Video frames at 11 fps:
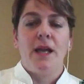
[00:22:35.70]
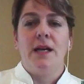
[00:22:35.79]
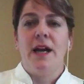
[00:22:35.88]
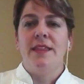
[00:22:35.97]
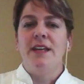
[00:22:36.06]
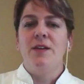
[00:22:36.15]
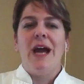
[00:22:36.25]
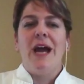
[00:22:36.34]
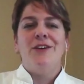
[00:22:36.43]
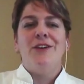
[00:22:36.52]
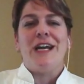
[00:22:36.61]
I think
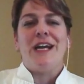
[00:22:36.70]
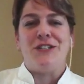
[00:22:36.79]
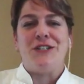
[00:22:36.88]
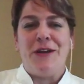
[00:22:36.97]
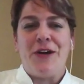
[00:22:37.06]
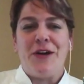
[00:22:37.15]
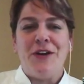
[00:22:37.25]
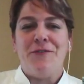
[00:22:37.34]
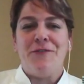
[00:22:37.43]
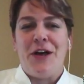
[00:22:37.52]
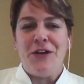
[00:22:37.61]
we underestimate or
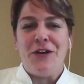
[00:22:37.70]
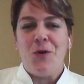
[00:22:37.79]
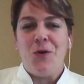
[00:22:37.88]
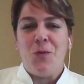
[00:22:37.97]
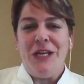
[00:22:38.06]
undervalue what